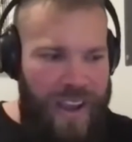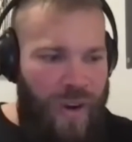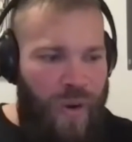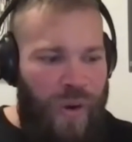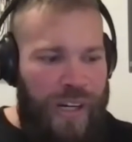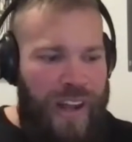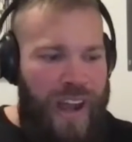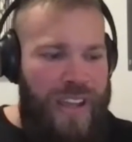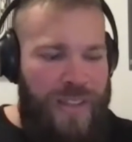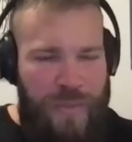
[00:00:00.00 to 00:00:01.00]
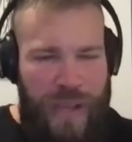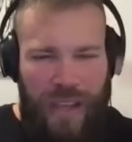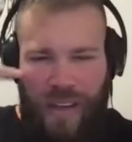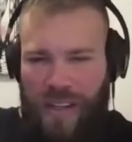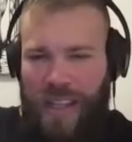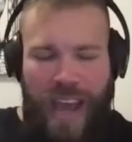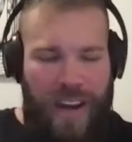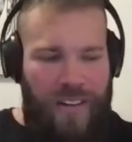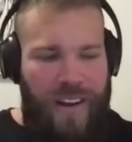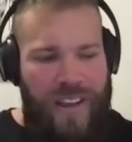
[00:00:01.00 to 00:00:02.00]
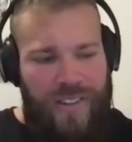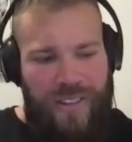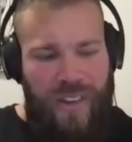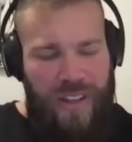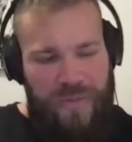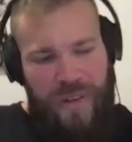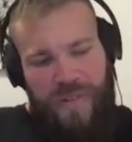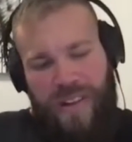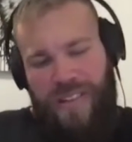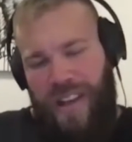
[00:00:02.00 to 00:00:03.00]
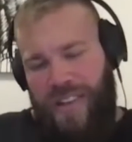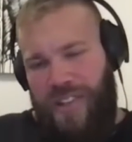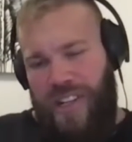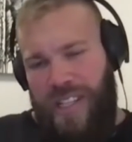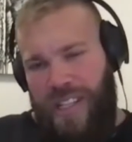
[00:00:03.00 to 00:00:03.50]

organize, bin, and categorize your thoughts pretty well. I enjoy it.